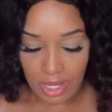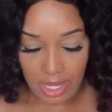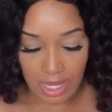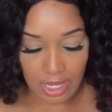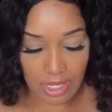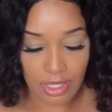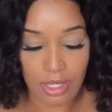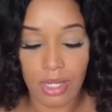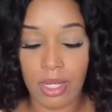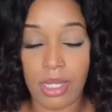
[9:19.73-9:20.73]
and
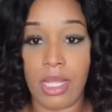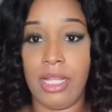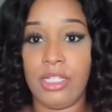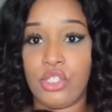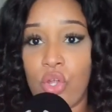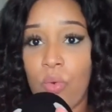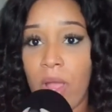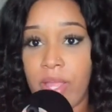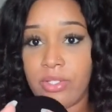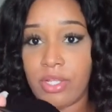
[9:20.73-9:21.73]
again, it's no
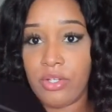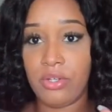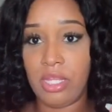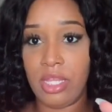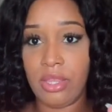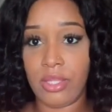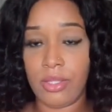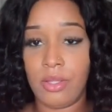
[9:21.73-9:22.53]
wires underneath.